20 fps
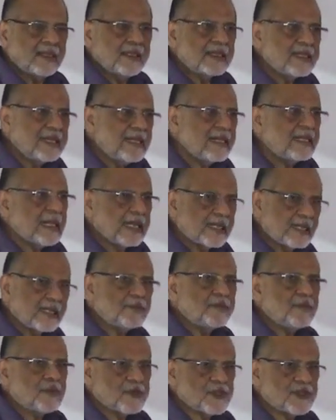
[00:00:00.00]
Read other
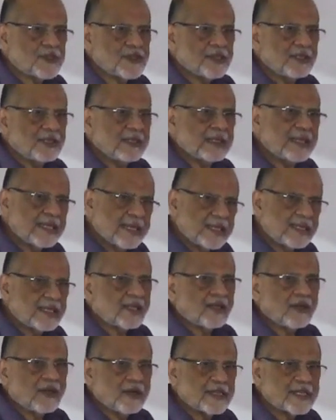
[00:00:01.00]
books. Read
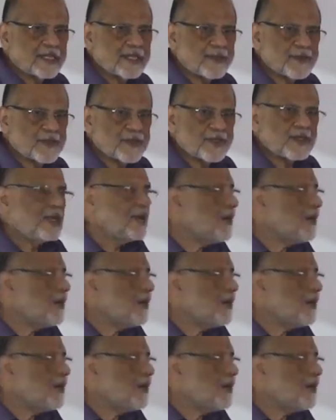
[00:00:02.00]
other concepts.